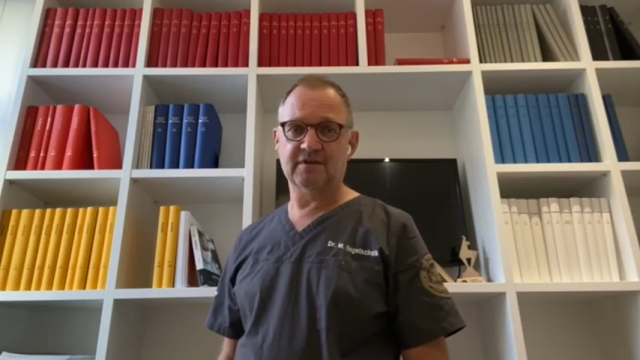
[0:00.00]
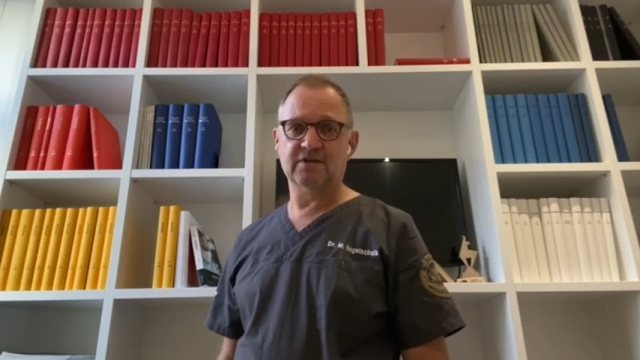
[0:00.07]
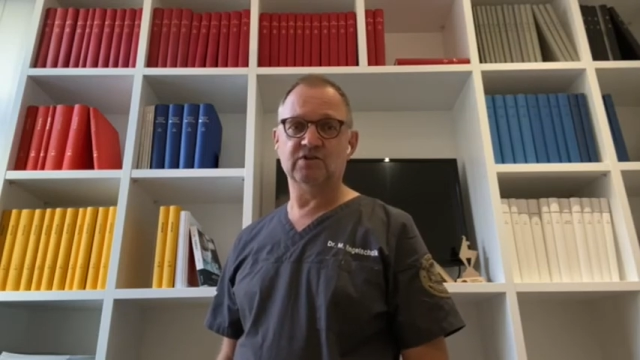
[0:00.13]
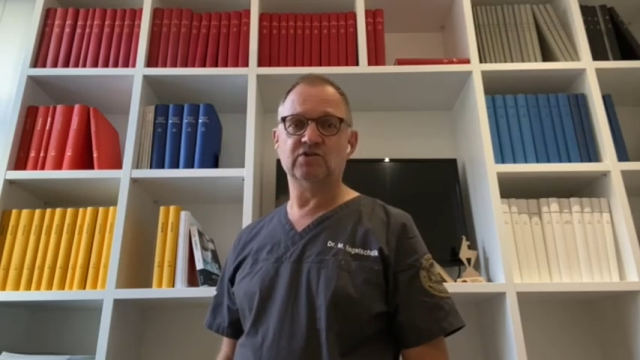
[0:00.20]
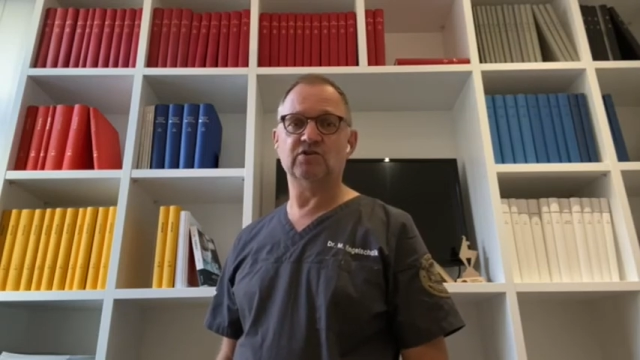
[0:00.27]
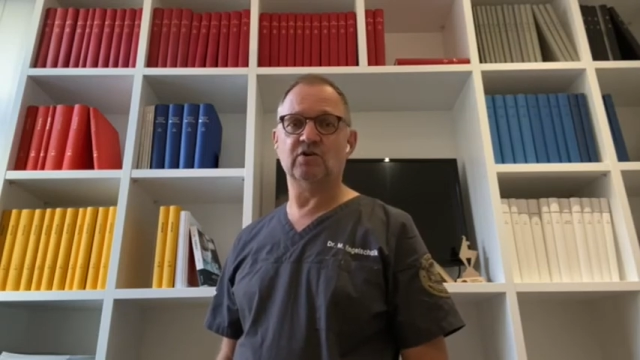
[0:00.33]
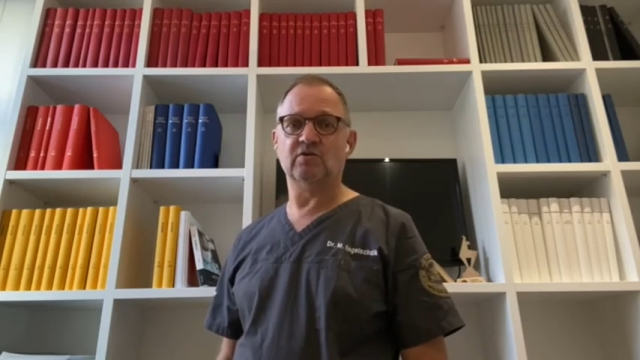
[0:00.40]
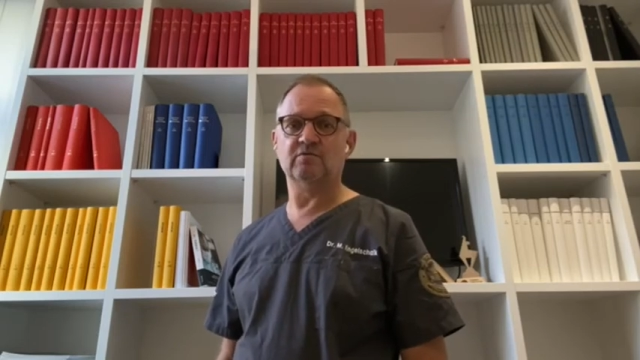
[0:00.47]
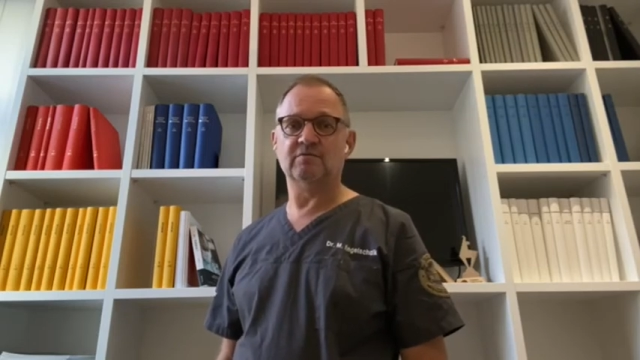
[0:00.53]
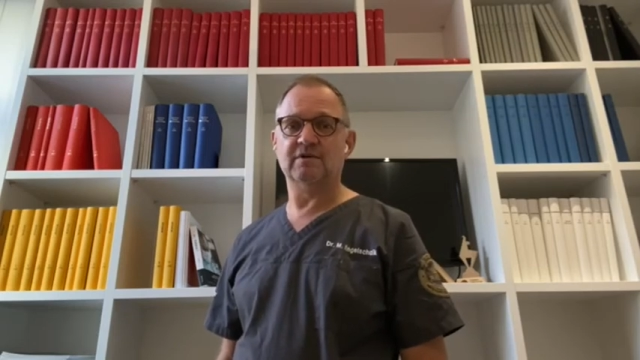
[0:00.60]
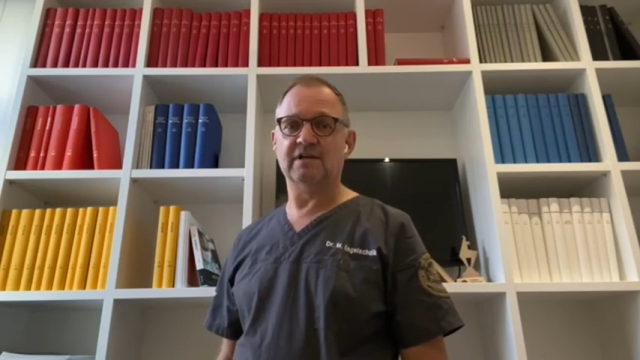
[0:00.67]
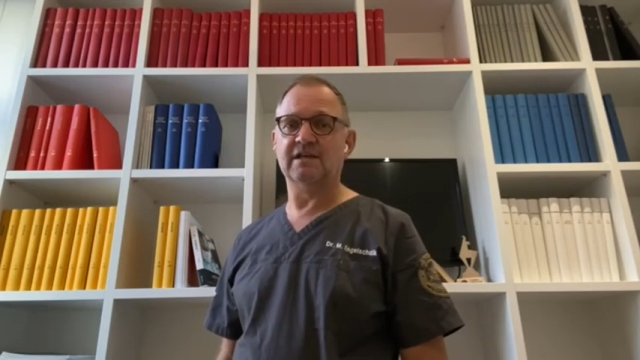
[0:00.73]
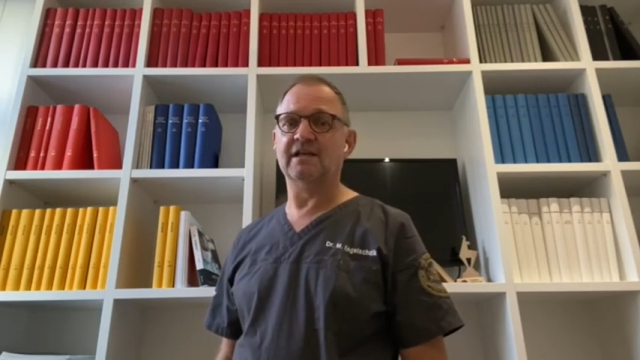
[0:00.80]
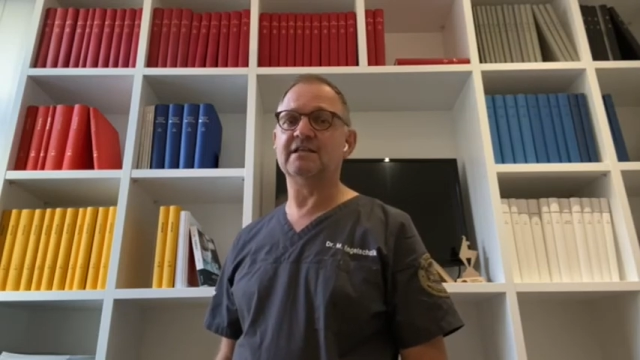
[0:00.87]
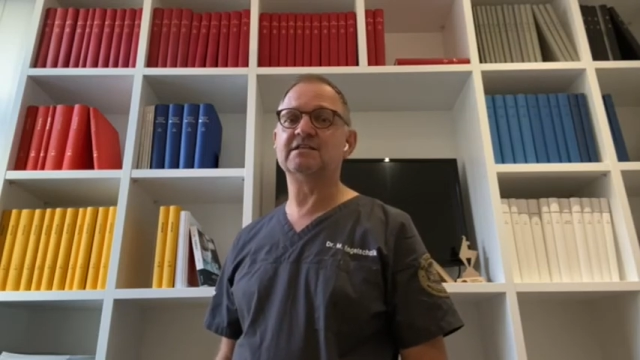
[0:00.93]
So
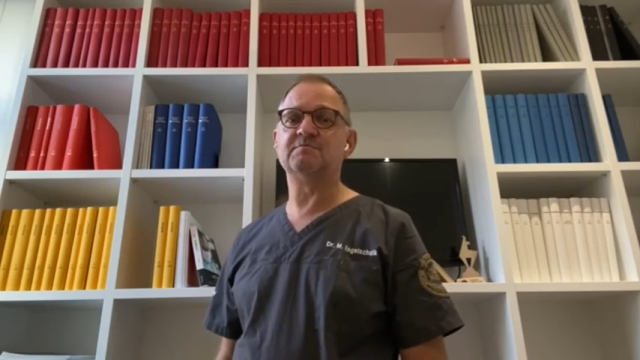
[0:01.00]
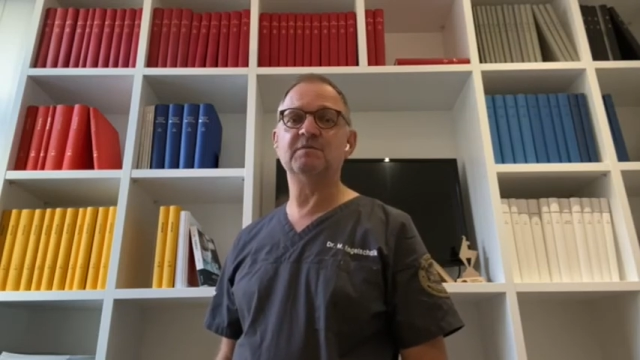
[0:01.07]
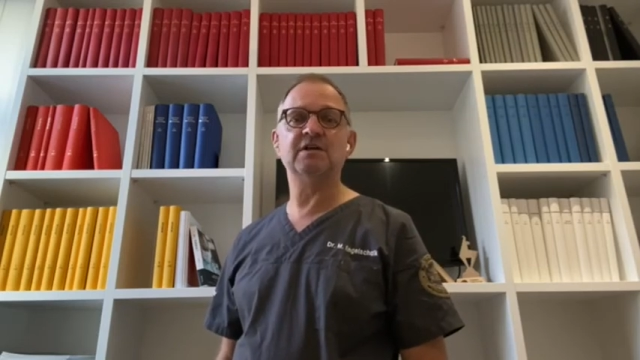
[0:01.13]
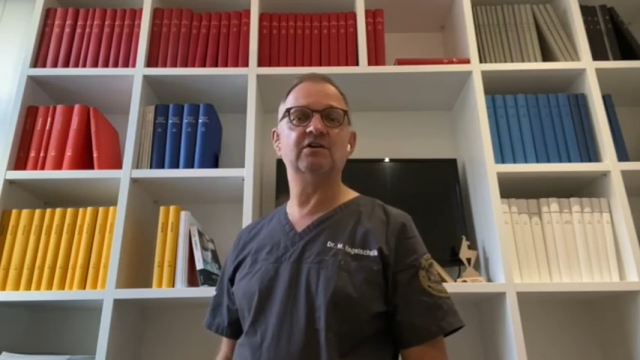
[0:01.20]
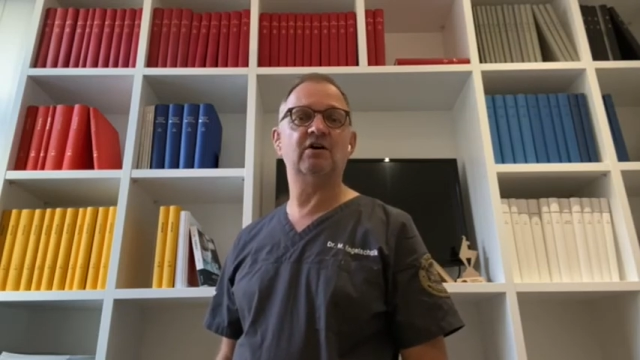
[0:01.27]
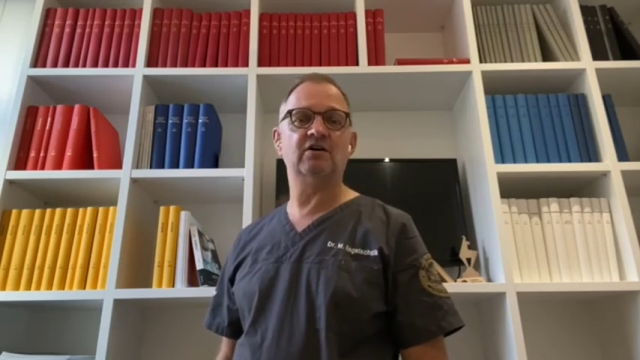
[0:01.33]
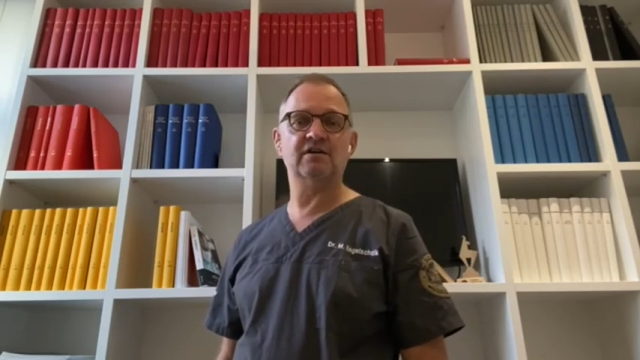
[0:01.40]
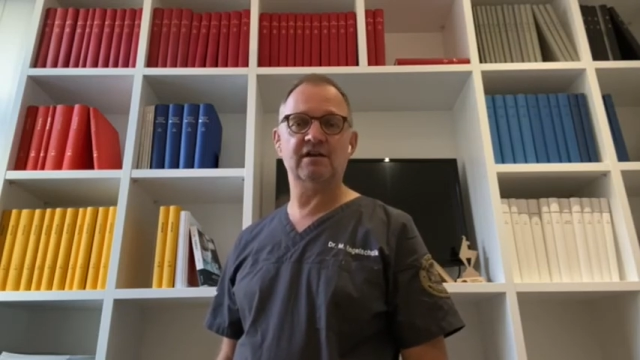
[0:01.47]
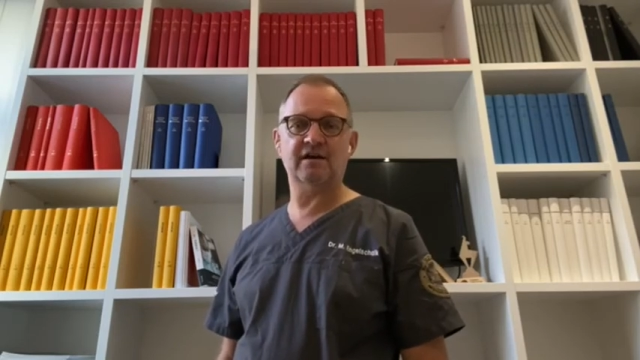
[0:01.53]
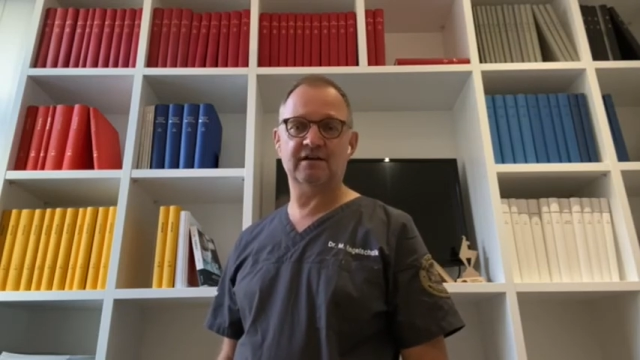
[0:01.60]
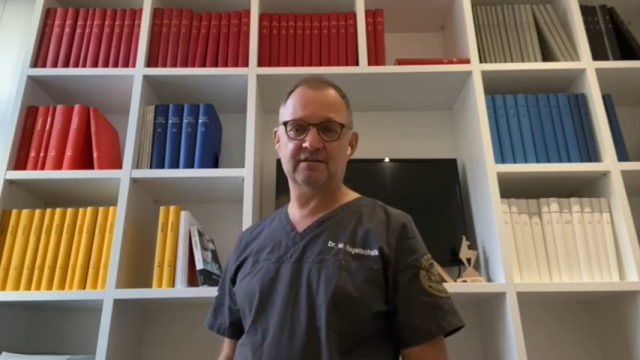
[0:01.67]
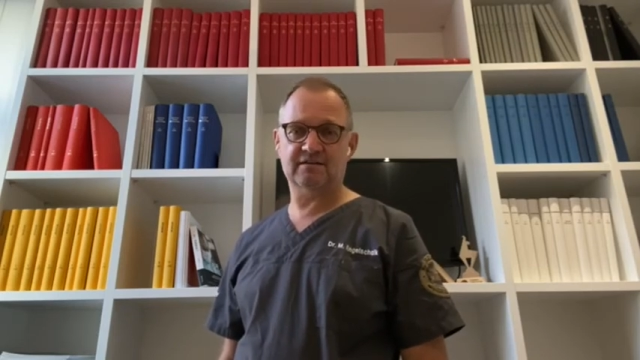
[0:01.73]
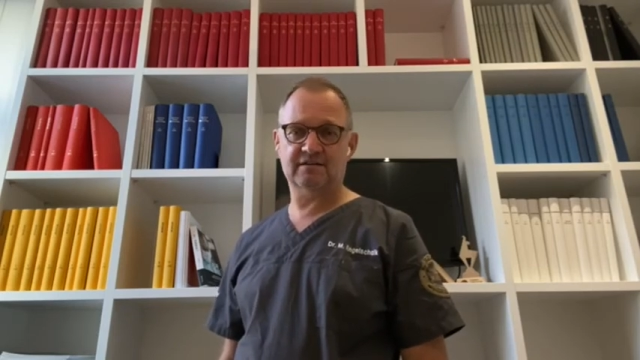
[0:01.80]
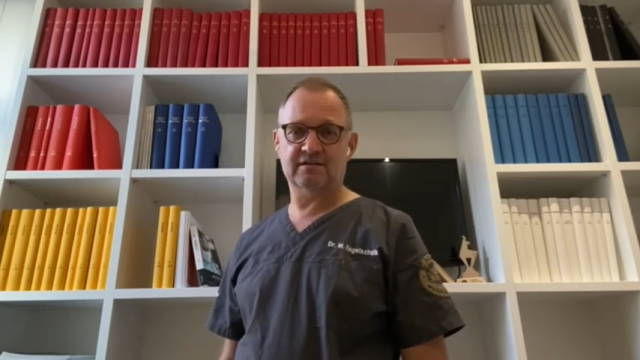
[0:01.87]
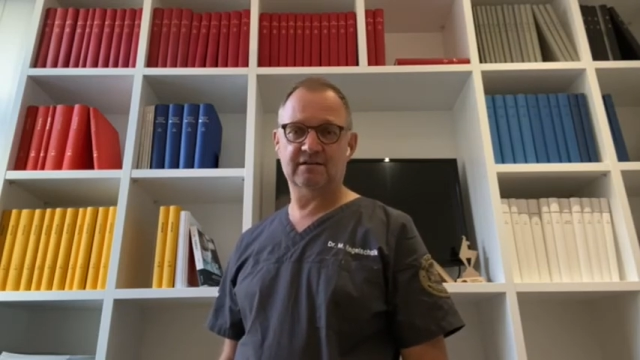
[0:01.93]
let's meet
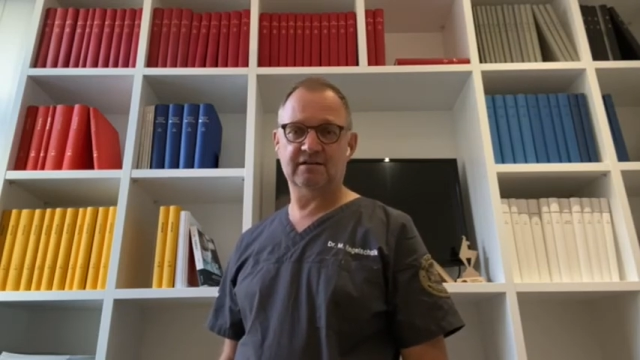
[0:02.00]
online